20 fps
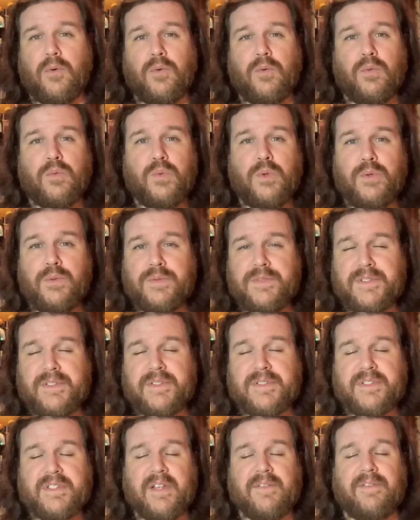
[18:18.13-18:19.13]
wounds
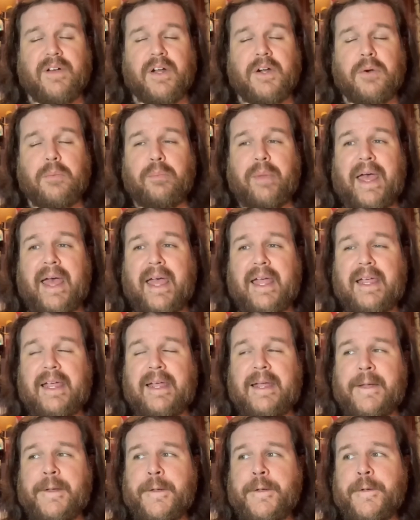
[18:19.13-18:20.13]
and stuff on her back,
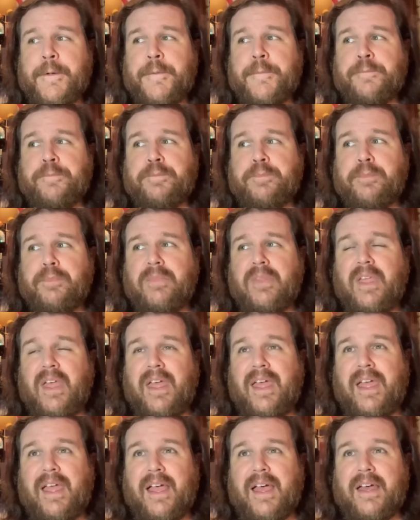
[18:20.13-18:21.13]

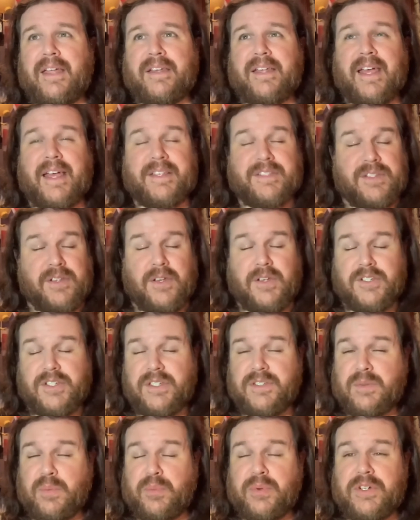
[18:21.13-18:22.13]
and she
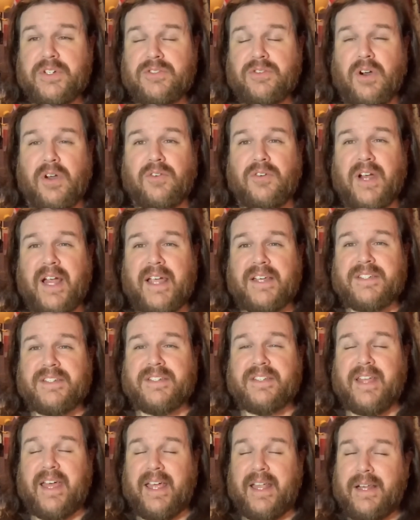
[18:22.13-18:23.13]
has a pretty strong reaction
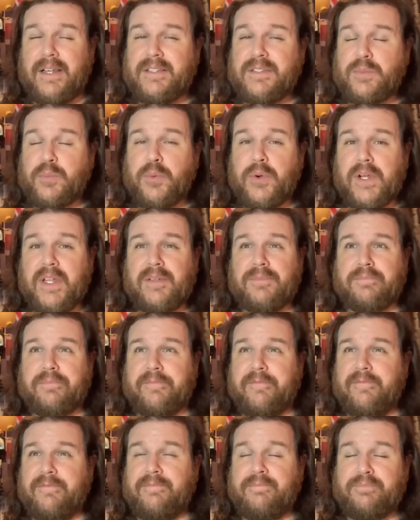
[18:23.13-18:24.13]
to that. It's a pretty
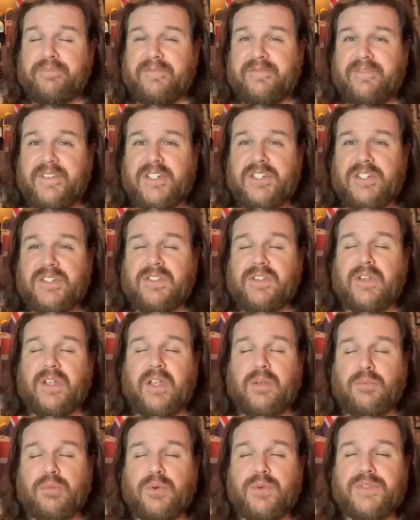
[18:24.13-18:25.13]
vicious
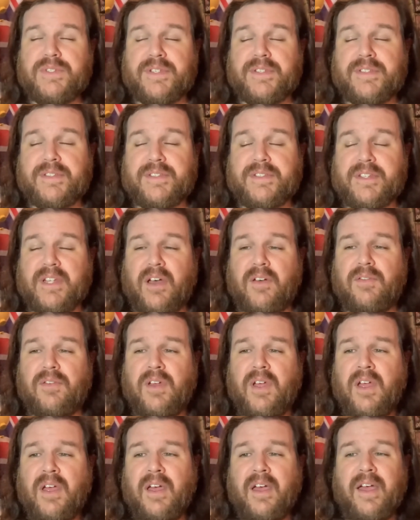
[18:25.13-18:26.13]
looking bruises and stuff.
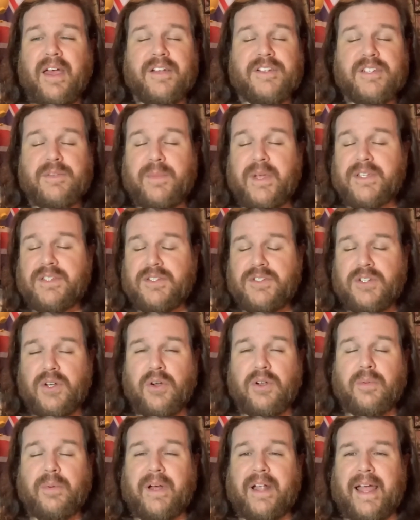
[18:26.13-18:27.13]
And she makes a
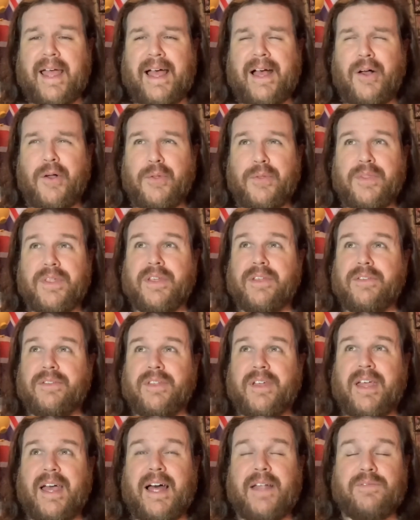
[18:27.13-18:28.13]
joke about how
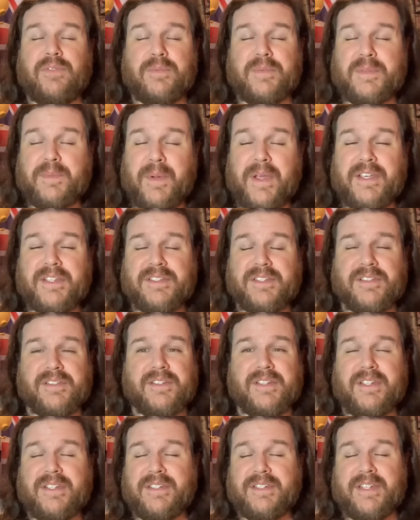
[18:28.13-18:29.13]
the god from space
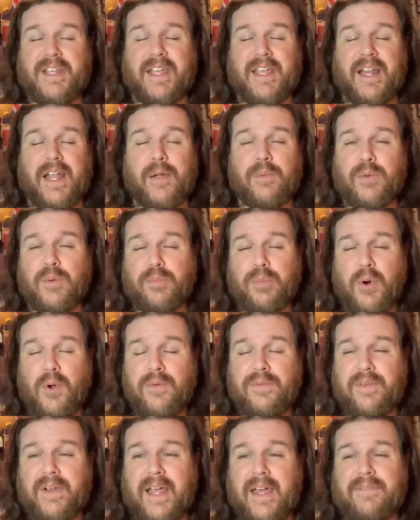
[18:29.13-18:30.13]
doesn't need to take an
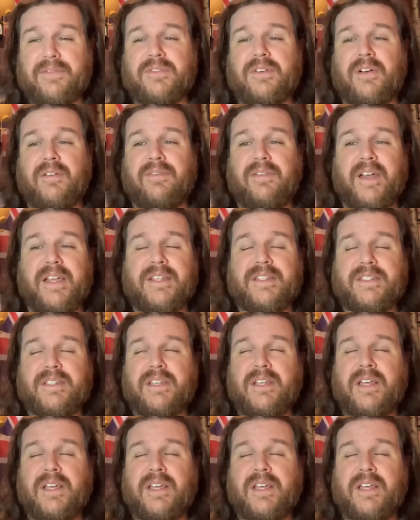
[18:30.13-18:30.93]
ibuprofen after a fight